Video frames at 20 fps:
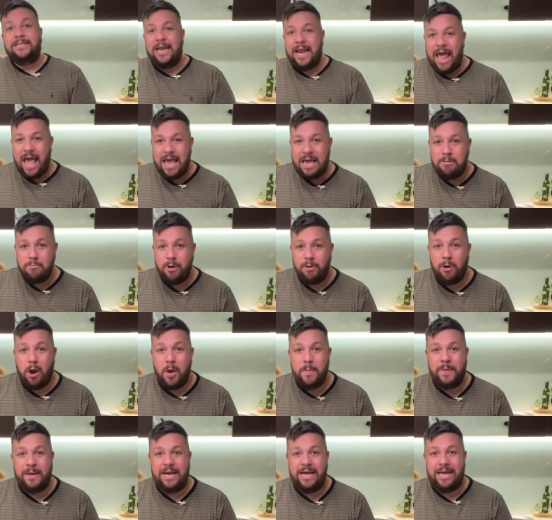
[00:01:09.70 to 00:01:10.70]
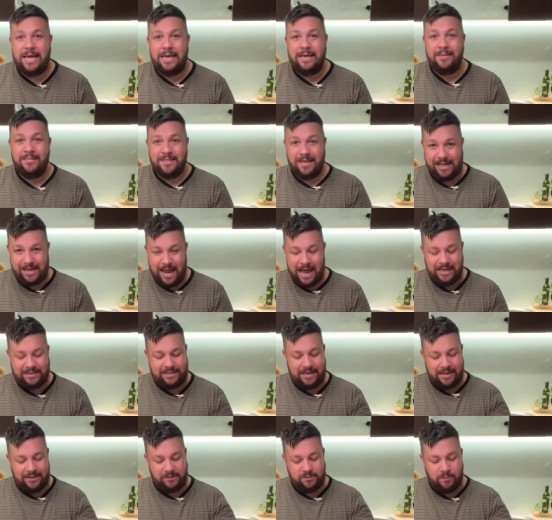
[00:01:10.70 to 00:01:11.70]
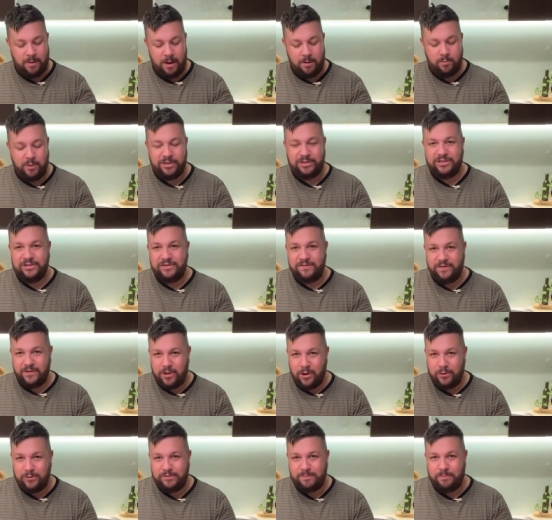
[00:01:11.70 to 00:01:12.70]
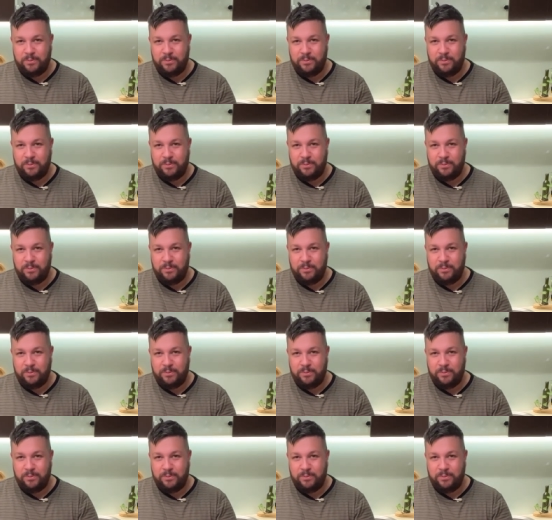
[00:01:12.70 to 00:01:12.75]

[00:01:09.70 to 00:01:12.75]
Today we're opening the Glasshouse one, which is for those